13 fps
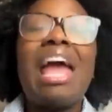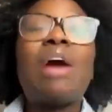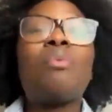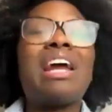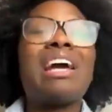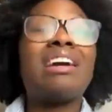
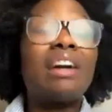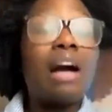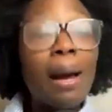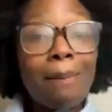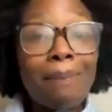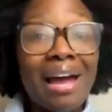And when I
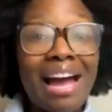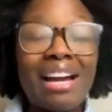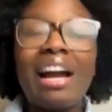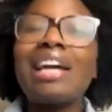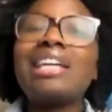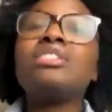got
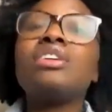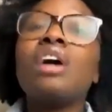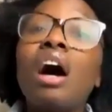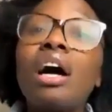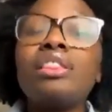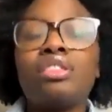back, I
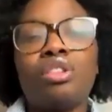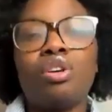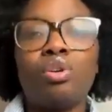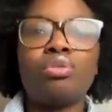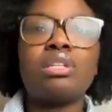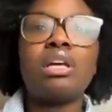taught
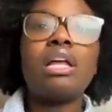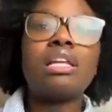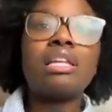those